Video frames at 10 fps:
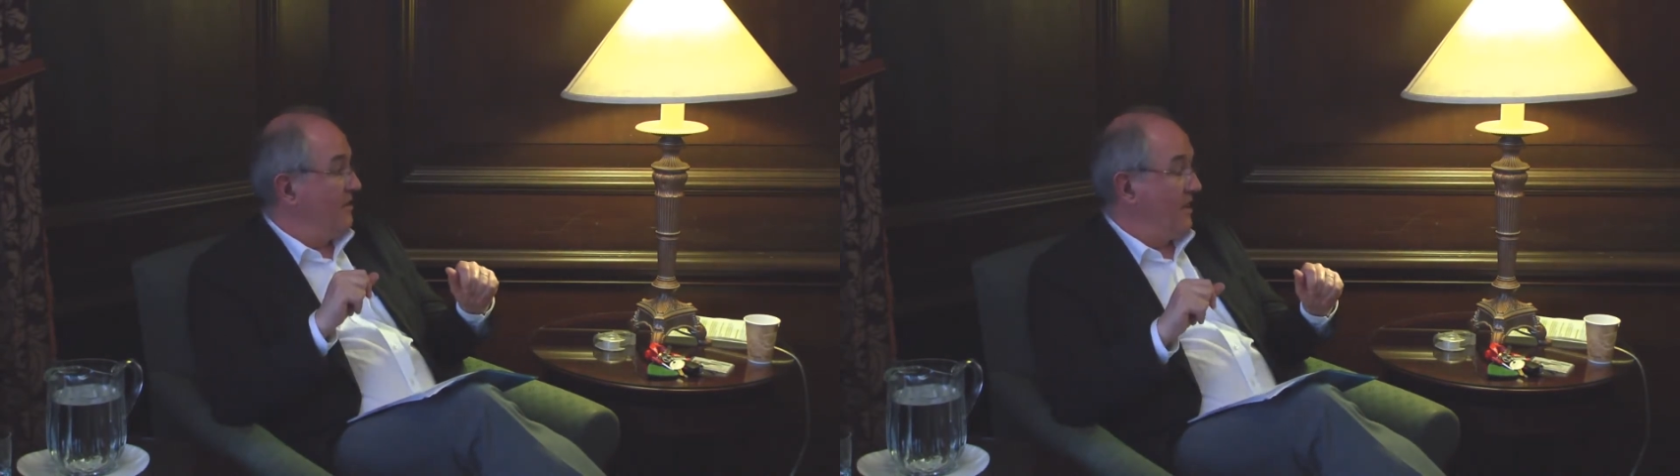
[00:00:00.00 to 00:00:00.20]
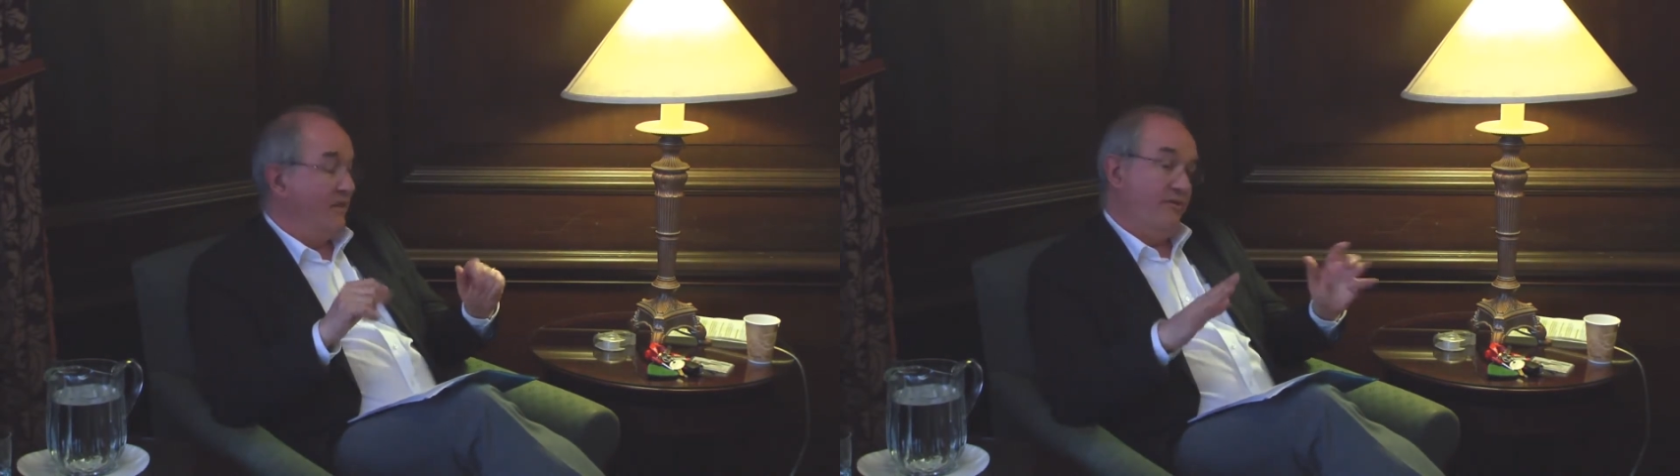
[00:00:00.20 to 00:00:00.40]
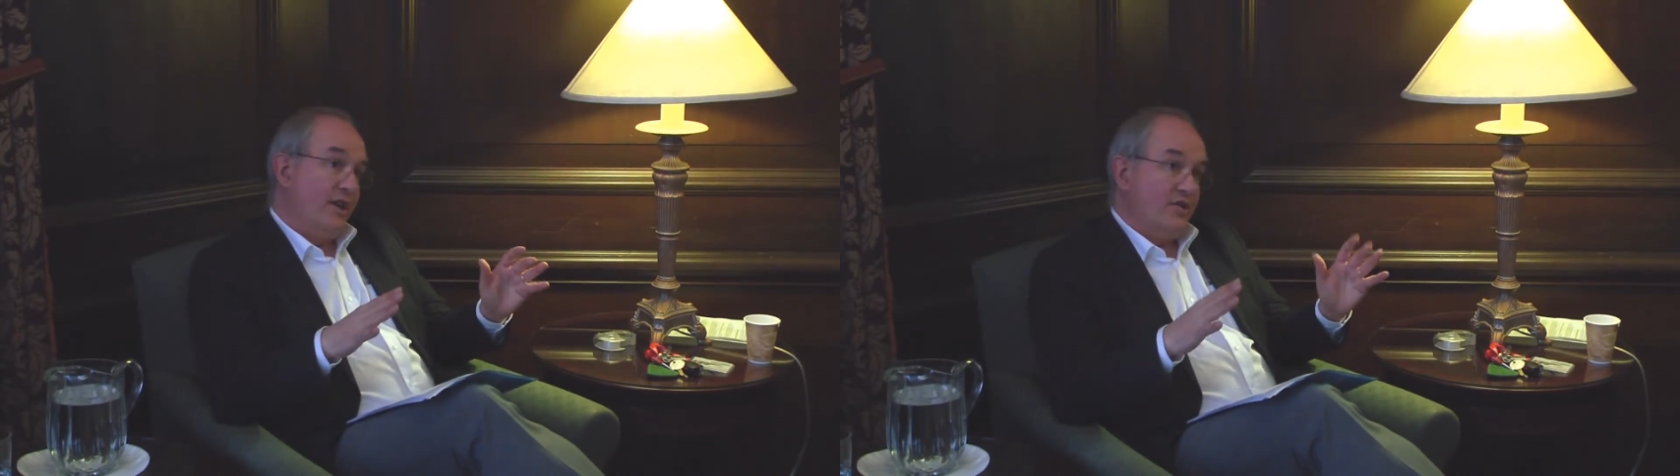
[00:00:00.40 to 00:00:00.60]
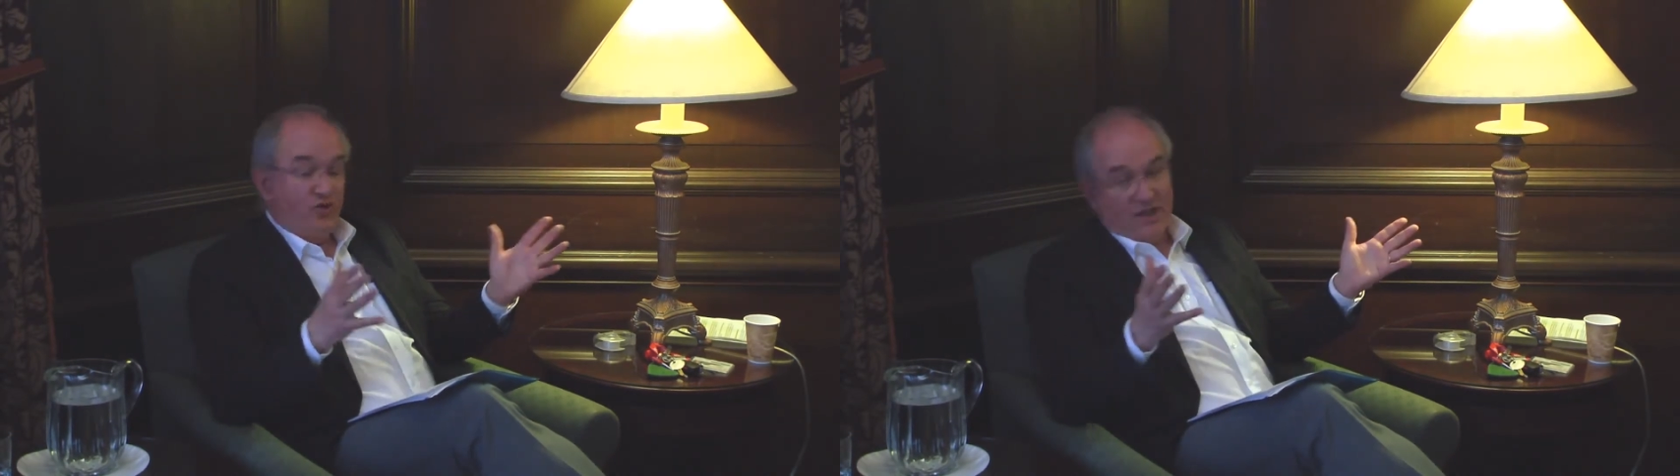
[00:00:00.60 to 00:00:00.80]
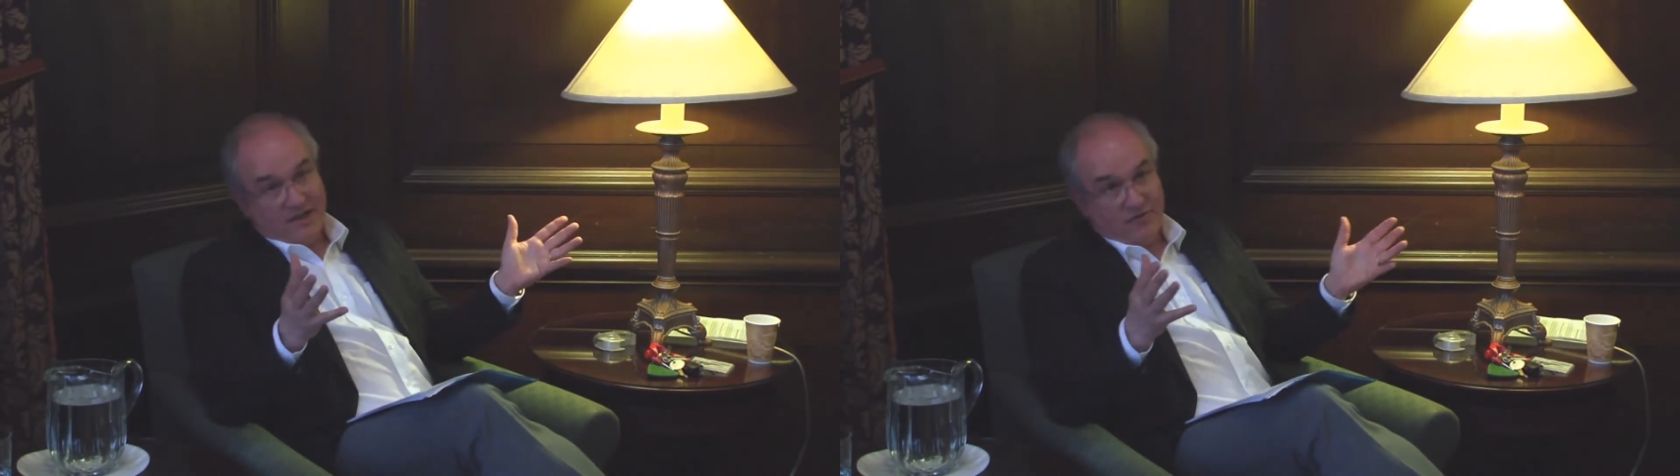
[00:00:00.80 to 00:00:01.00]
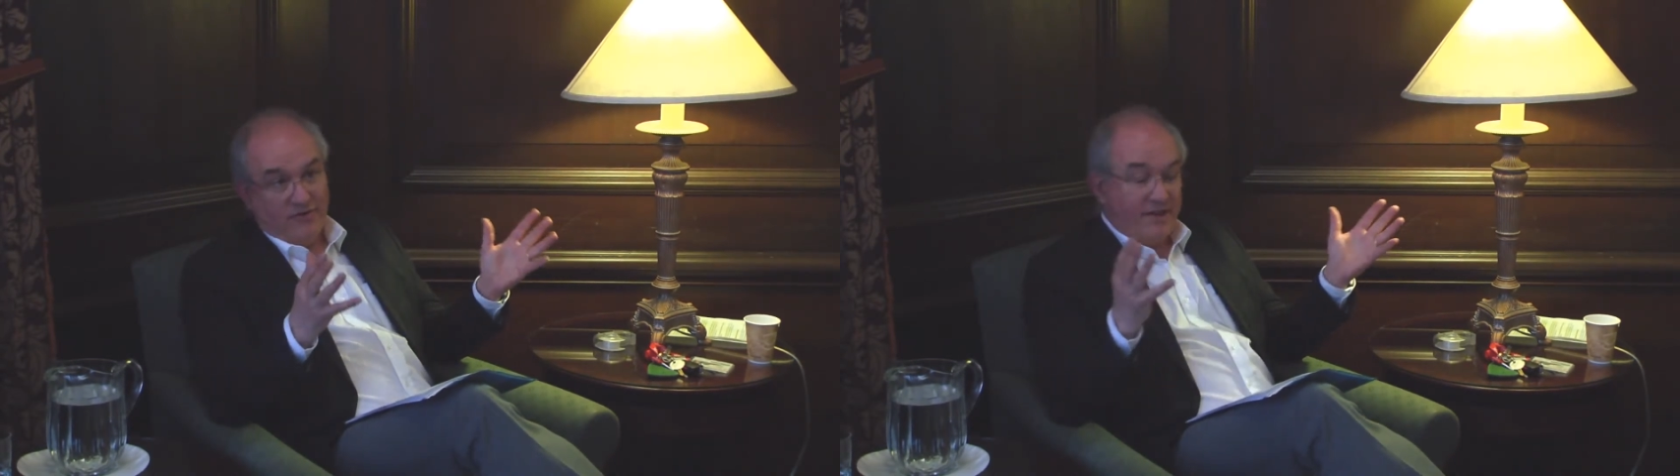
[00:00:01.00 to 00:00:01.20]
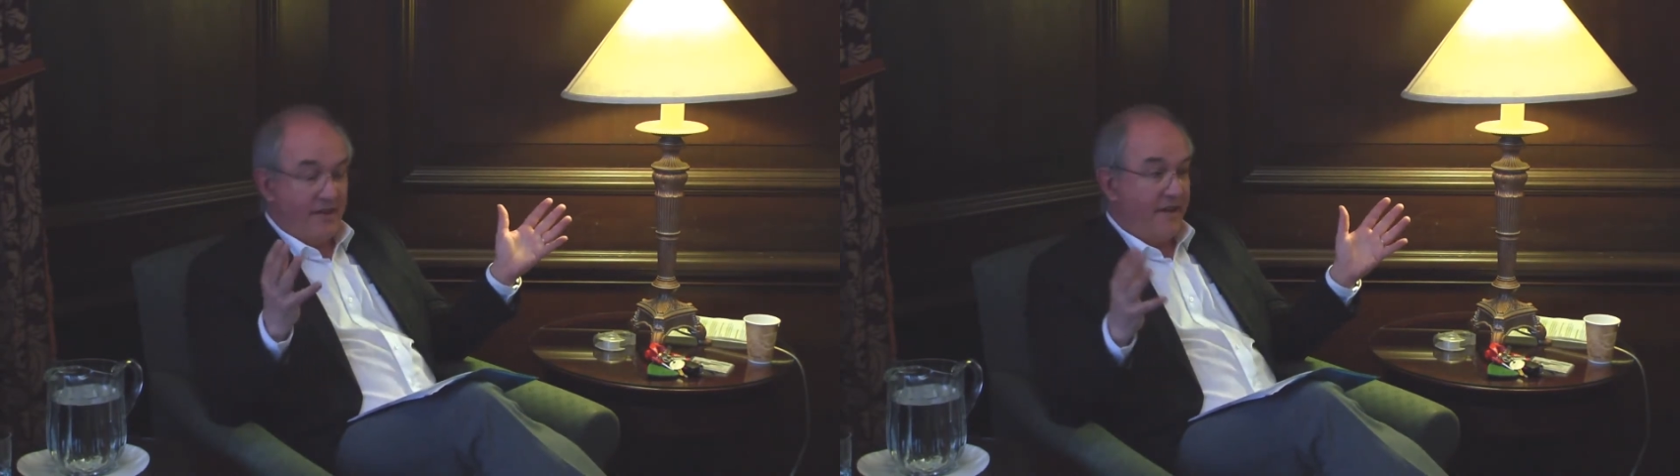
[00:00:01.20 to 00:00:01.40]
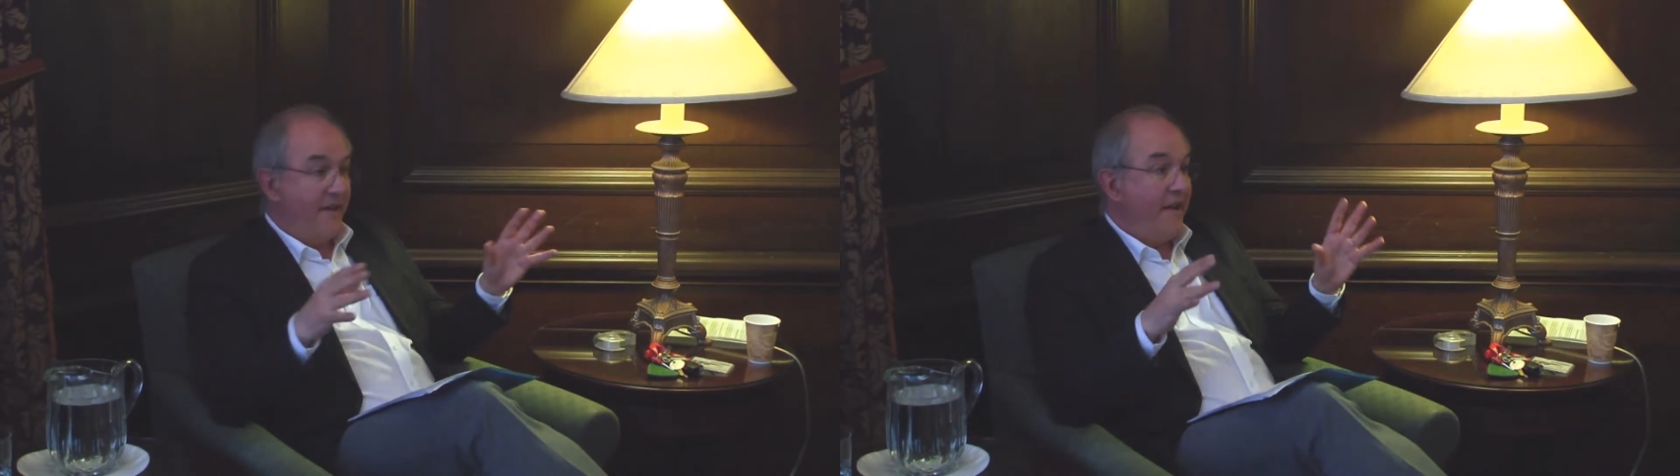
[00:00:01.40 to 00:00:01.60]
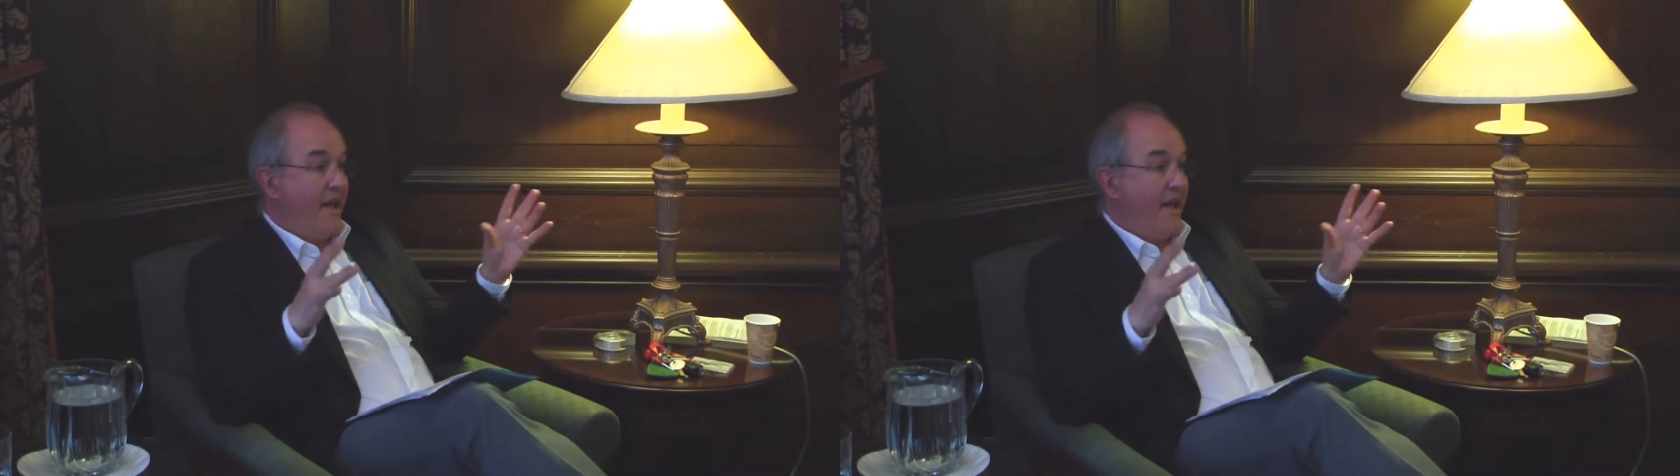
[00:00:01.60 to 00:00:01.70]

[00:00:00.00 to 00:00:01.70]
in French, actually, there.